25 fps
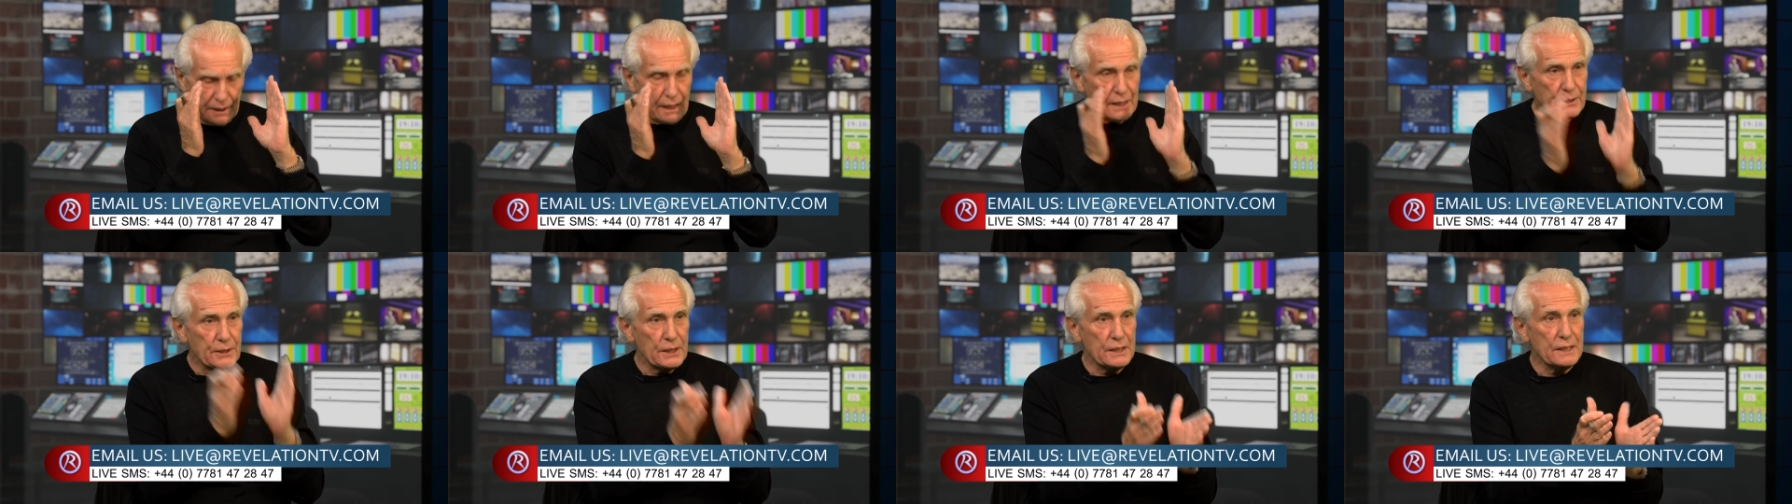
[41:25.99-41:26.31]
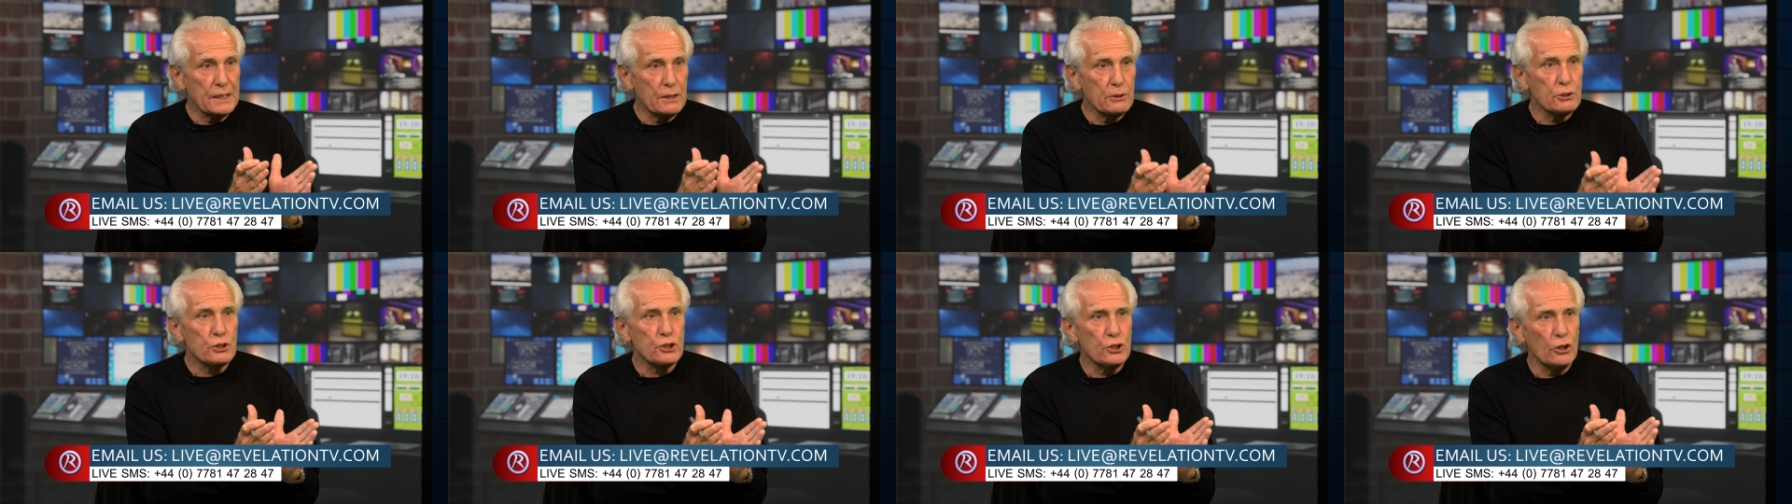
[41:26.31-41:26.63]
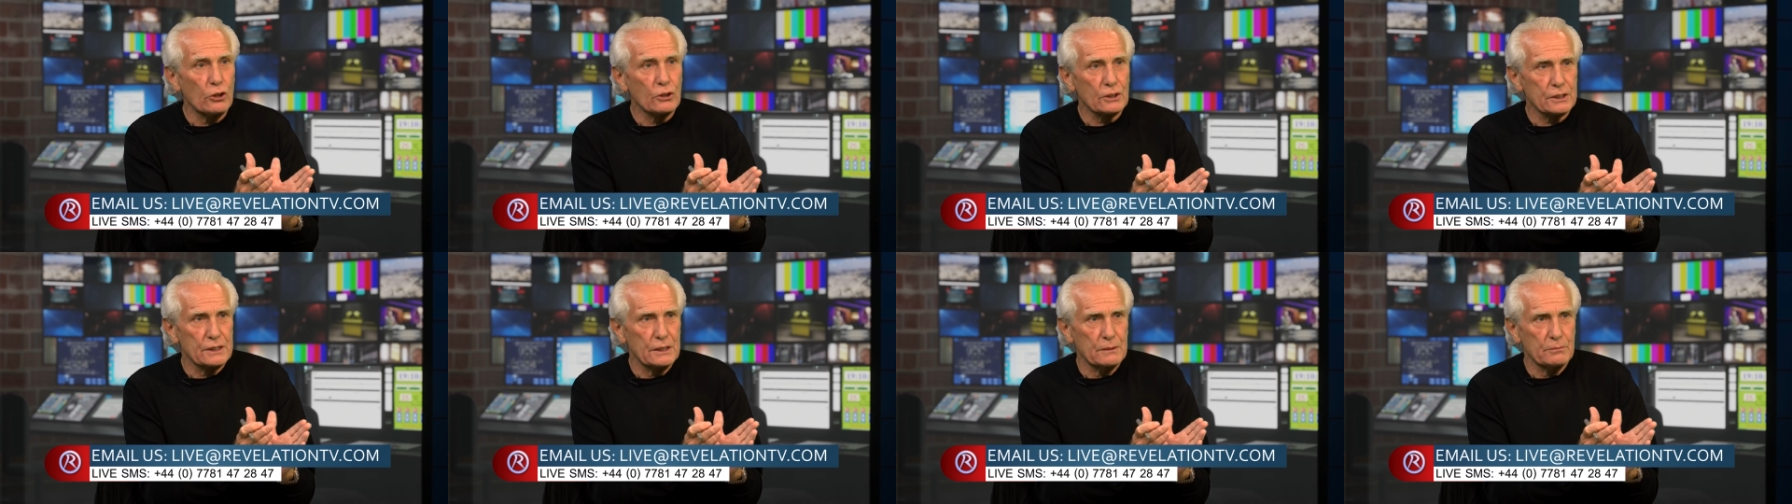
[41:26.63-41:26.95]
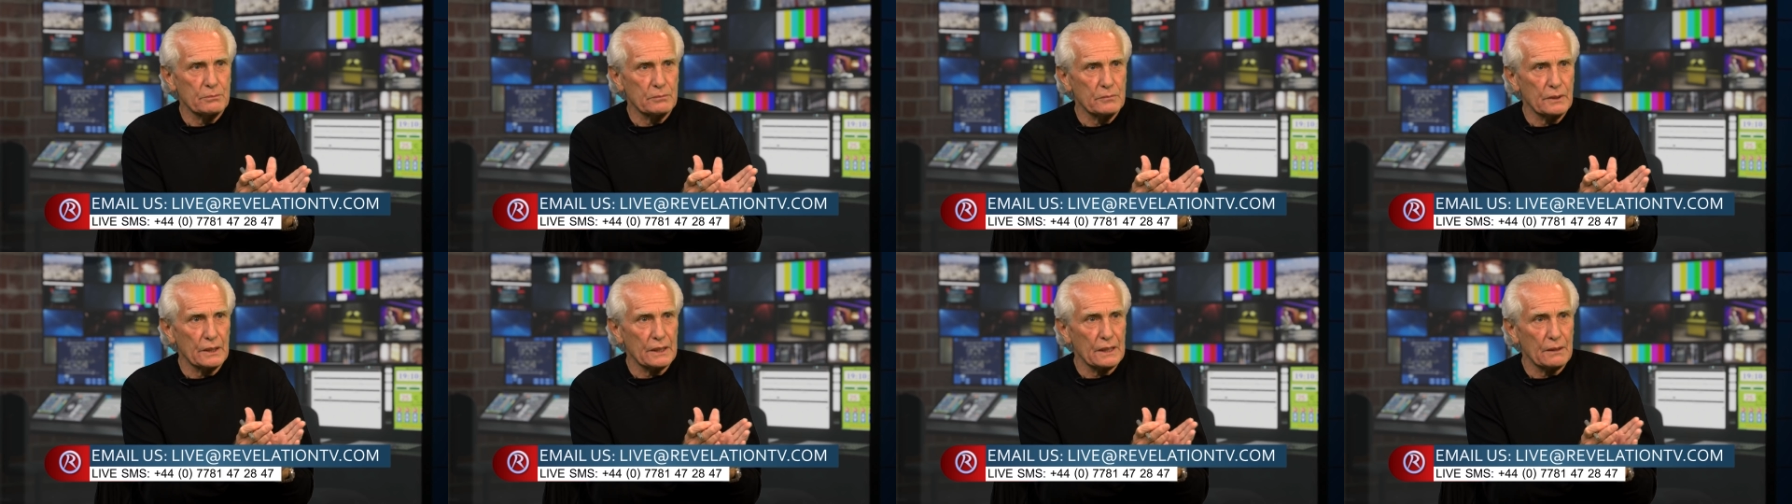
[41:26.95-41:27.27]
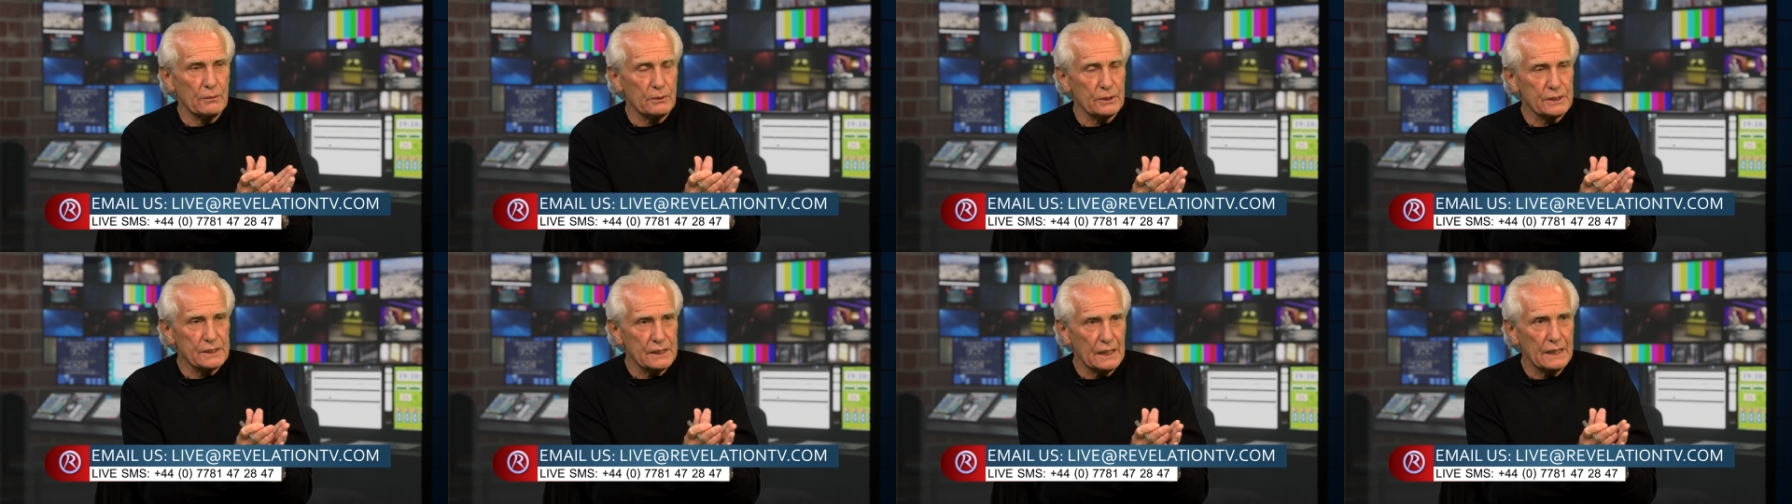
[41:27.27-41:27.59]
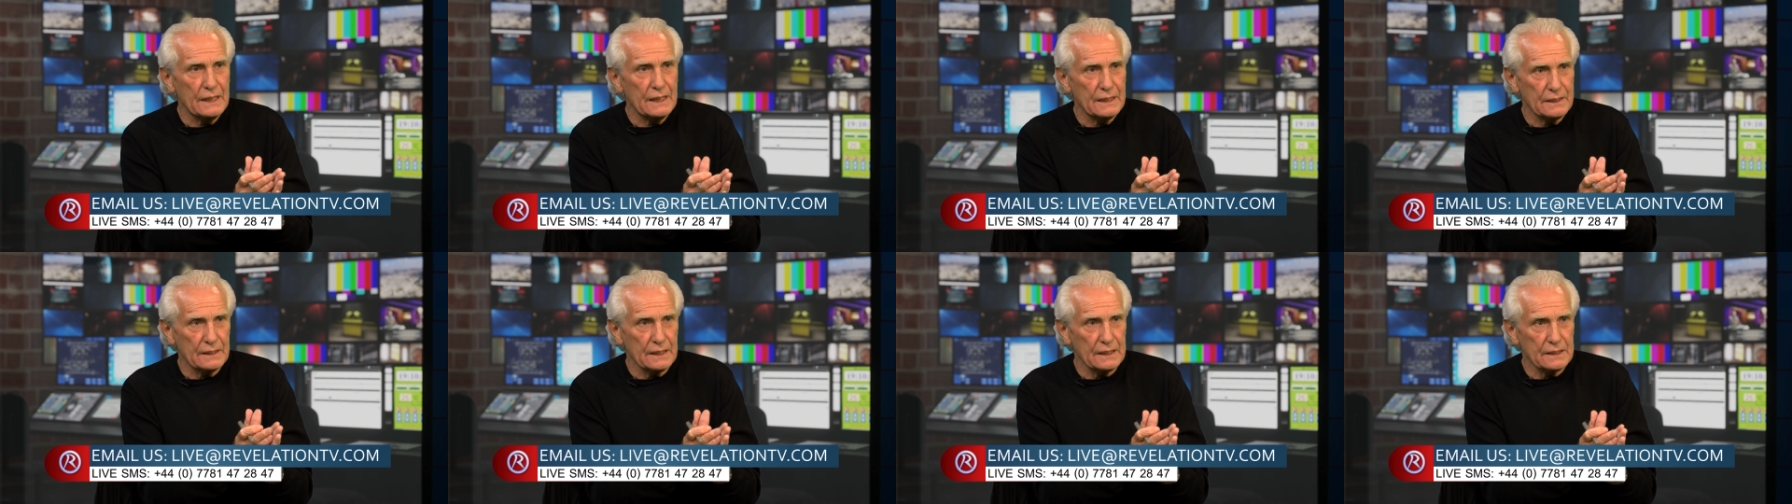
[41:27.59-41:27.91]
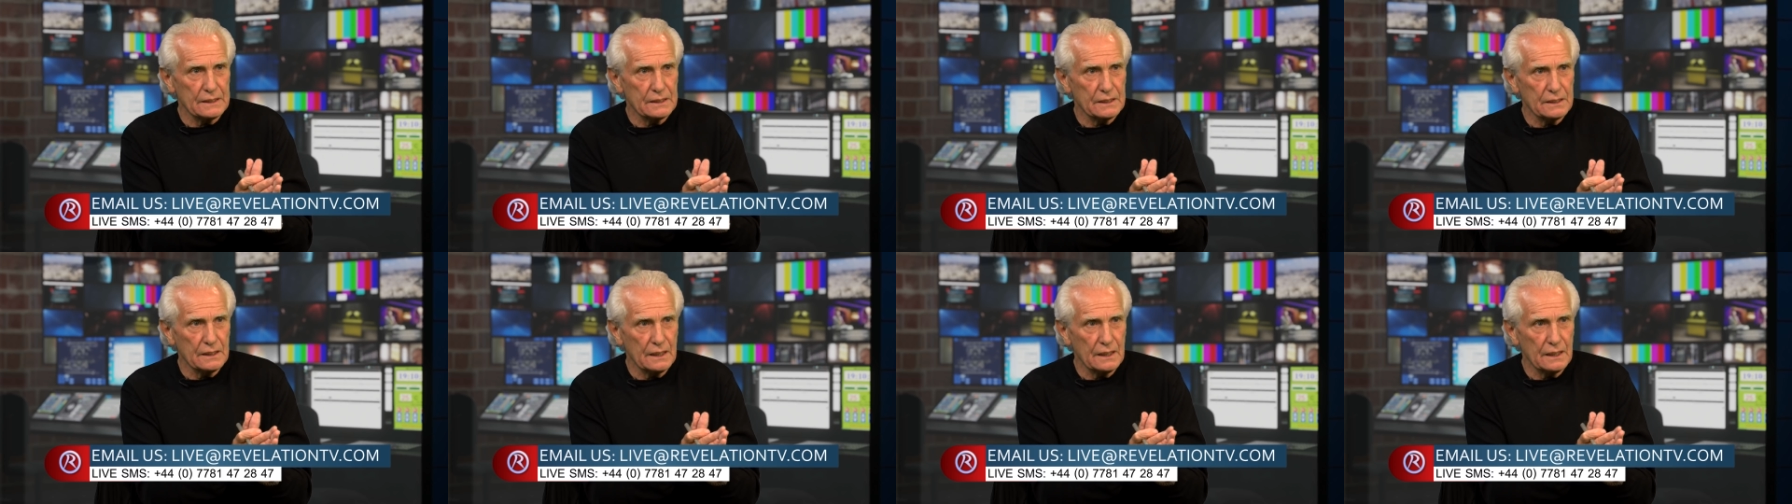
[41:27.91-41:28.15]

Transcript: I think it shocked him when I was saying this.